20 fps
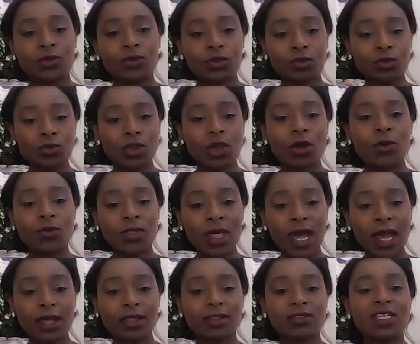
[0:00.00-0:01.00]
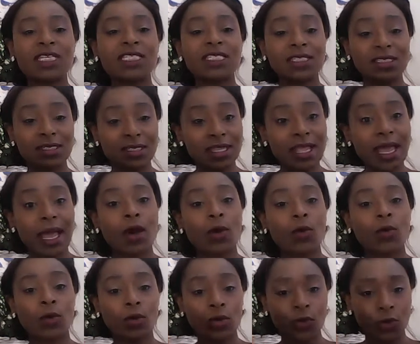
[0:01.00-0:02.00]
to know that this is
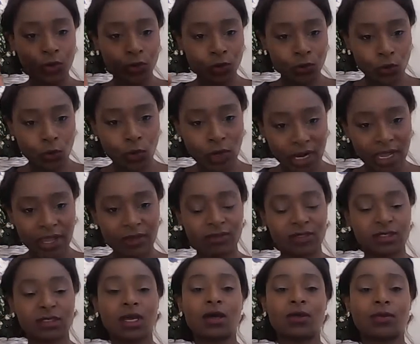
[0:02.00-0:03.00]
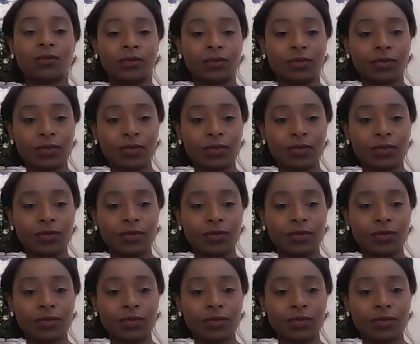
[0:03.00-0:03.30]
now your lifestyle.